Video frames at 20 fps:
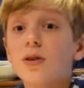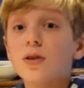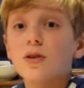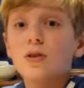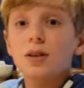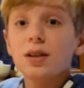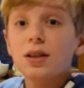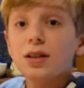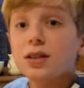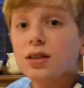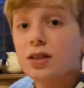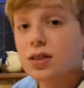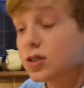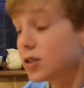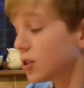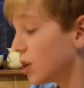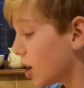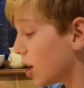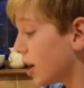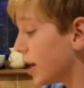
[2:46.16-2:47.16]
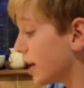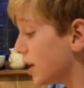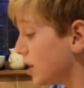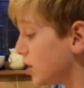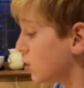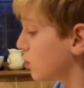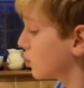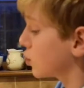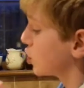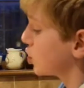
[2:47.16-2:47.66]
you need to stir in
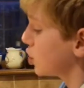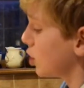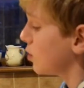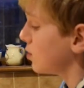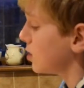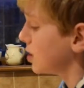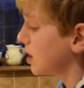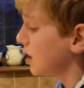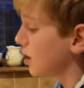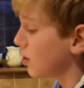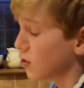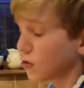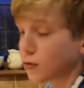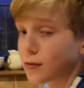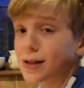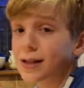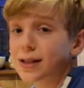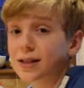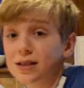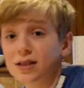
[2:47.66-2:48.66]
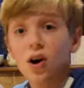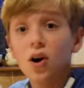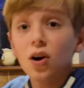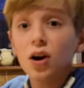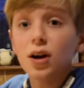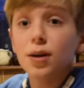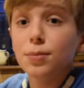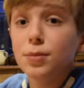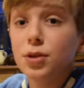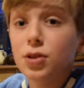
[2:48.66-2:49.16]
your chosen ingredient.
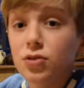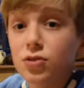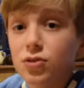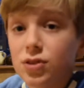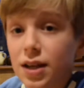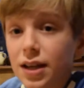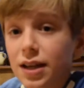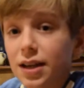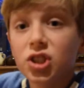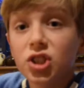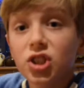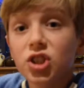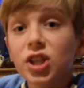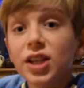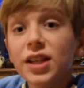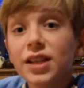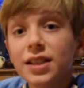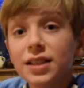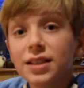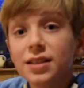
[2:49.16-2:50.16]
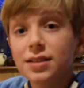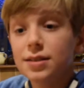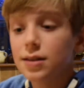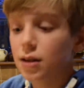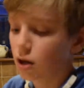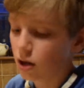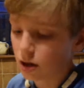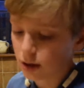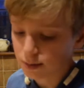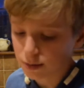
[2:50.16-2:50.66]
I'm using cheese.
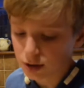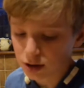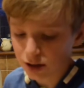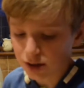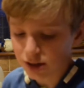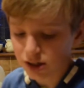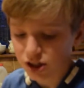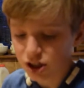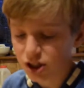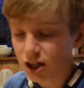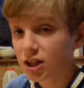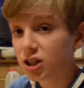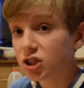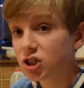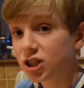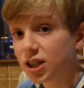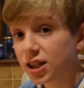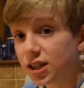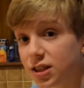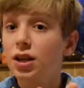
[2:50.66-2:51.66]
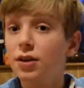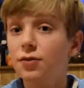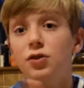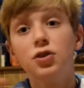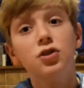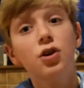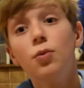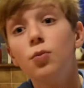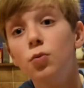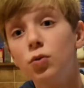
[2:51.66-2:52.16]
I'm using cheddar cheese. If you
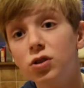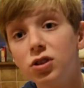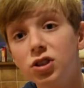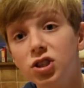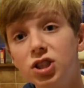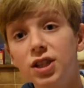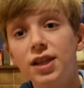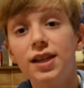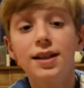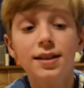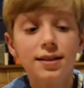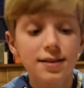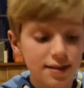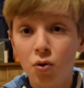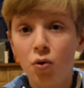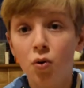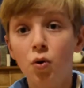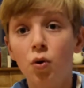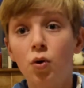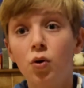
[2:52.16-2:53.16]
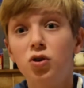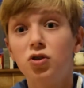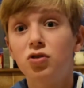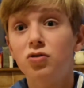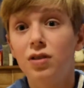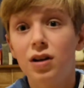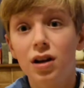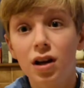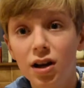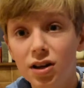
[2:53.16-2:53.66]
don't want cheese, or
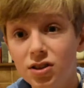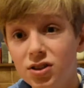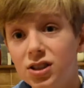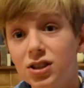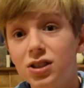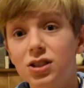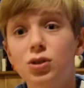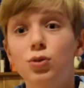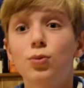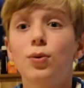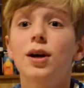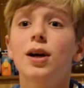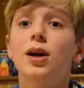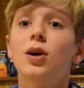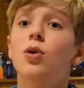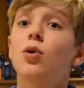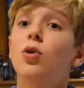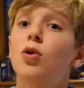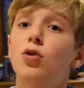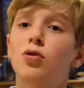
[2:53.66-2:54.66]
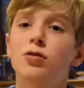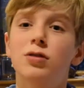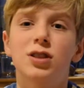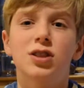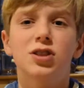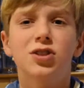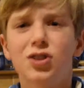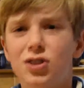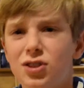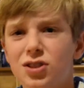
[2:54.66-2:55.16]
you're allergic to it, or
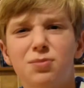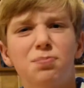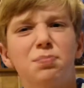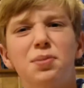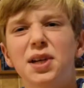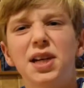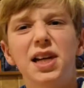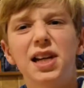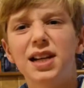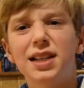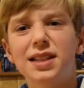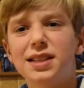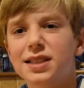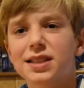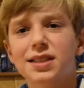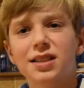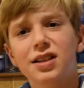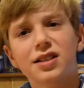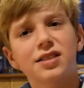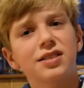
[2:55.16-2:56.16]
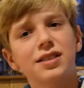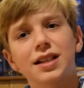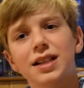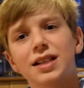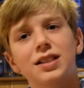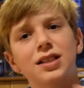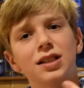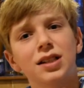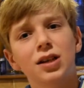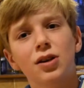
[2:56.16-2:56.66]
it's just purely
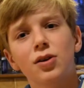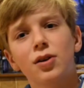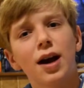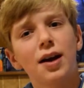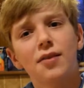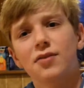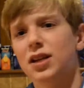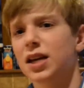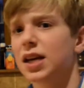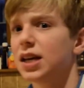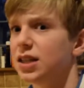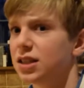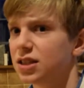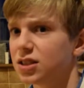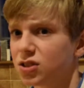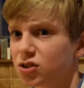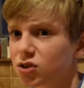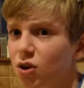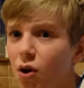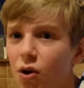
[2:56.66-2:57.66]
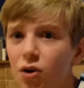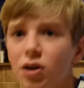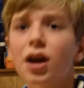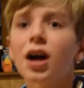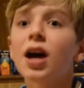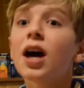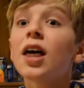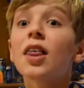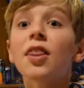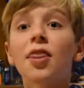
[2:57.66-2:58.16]
disgusting to you having it in a scone,
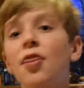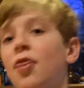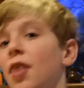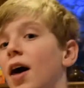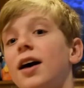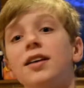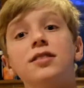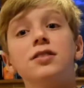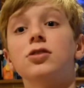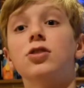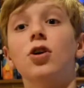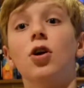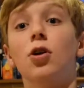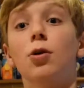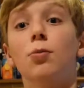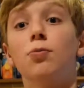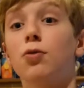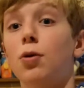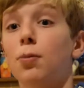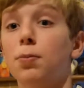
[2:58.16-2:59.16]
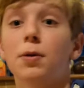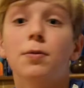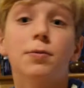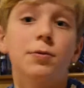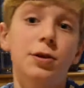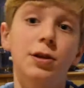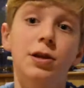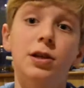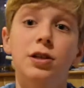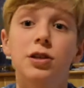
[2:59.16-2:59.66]
that's not a problem.
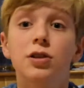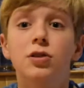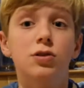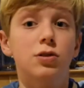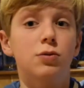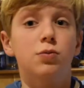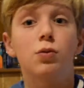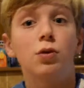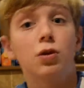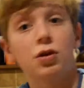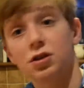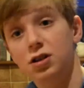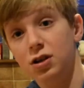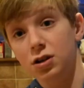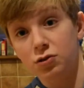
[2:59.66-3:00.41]
You can use one of the